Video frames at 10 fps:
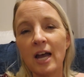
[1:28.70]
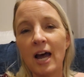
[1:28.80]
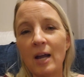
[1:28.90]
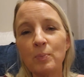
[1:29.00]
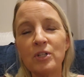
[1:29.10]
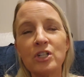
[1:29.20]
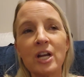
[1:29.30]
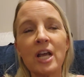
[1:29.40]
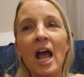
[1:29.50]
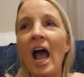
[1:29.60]
I
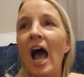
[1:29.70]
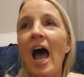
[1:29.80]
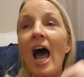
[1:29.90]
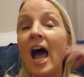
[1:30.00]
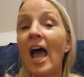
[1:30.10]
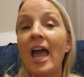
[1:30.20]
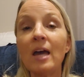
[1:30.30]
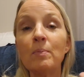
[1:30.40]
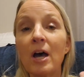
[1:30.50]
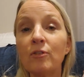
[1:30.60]
appreciate it. I
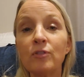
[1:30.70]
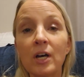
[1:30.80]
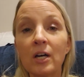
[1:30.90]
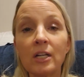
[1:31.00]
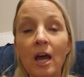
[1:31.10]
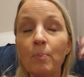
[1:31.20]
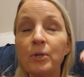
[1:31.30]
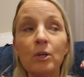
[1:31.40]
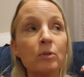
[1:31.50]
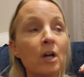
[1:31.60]
had my fun. I
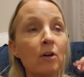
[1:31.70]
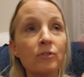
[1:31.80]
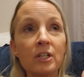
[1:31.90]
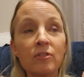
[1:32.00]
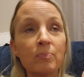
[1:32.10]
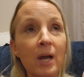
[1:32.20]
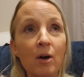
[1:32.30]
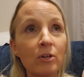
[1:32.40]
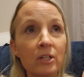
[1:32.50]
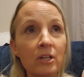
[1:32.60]
puked off enough
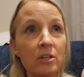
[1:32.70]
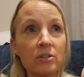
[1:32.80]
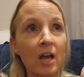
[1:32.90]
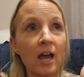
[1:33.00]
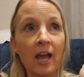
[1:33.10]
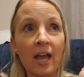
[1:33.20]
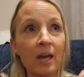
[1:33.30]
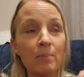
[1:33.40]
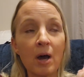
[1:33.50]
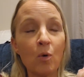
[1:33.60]
balconies. I, I,
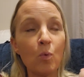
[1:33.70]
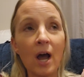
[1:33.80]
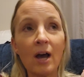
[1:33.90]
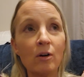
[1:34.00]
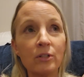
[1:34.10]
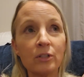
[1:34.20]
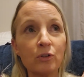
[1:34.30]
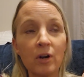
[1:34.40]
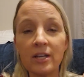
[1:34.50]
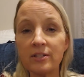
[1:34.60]
had my wild and
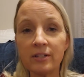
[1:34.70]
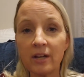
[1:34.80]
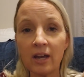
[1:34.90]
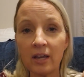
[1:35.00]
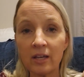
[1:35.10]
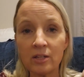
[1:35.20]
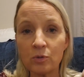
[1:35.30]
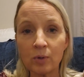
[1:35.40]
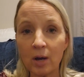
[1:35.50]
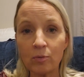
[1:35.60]
crazy days
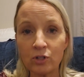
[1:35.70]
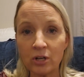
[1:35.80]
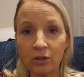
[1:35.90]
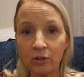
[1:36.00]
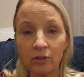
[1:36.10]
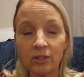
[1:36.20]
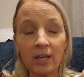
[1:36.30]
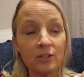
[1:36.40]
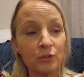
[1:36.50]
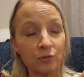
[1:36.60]
when I was younger, and
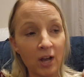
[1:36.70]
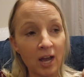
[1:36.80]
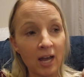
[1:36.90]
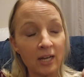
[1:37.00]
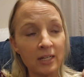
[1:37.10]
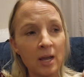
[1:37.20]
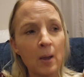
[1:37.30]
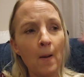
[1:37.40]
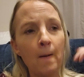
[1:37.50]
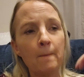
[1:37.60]
that's fine.
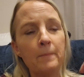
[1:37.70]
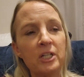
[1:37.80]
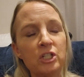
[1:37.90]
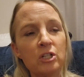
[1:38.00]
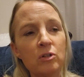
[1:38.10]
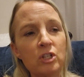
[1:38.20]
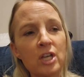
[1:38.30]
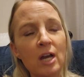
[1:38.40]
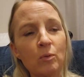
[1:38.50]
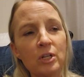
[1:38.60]
But you do just
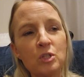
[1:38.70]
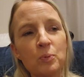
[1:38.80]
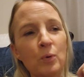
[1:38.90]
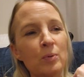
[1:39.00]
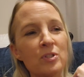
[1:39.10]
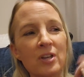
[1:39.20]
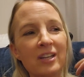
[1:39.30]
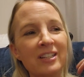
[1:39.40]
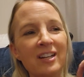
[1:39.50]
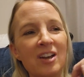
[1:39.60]
kind of reach a point where it's
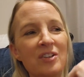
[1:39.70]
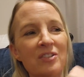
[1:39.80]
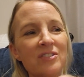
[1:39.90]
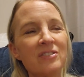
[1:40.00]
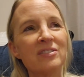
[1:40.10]
like, you know,